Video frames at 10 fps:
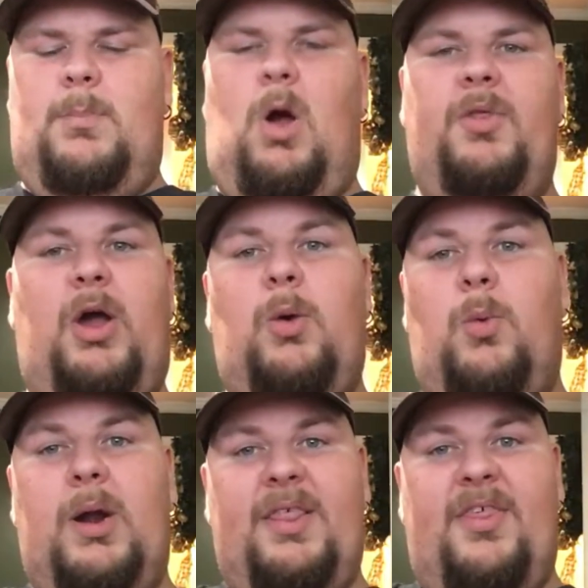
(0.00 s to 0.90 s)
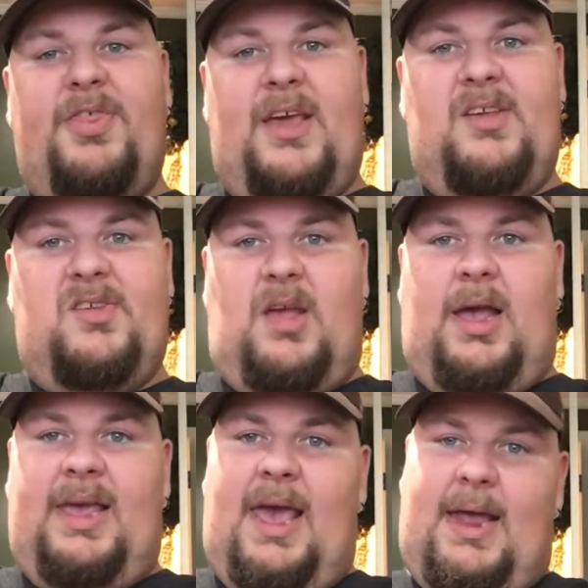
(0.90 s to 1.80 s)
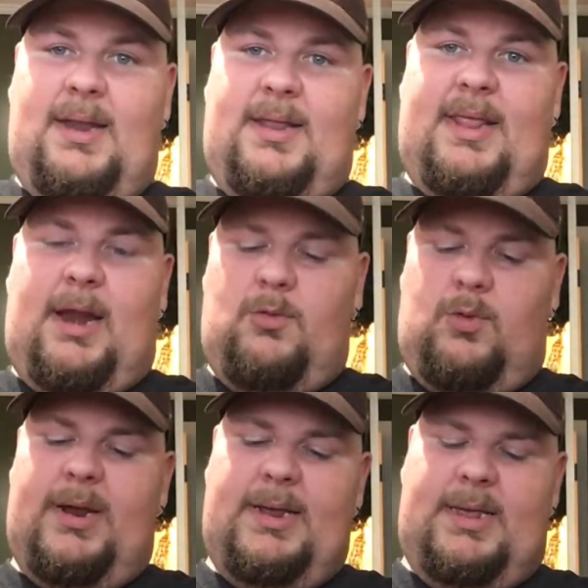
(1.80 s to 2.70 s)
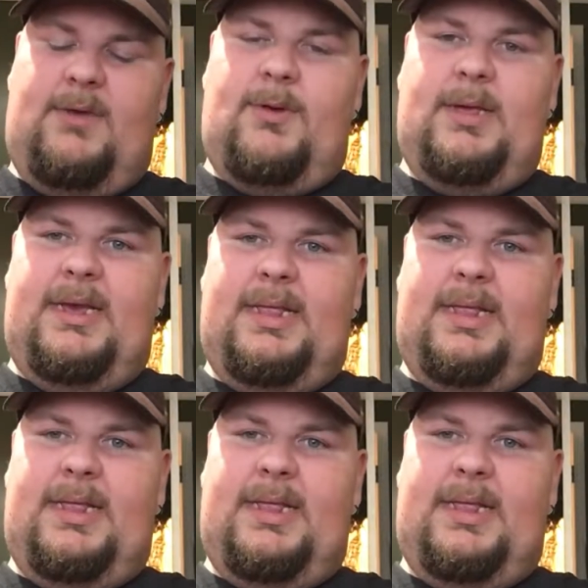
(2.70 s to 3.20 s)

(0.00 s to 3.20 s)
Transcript: Although one of the things, again, that I really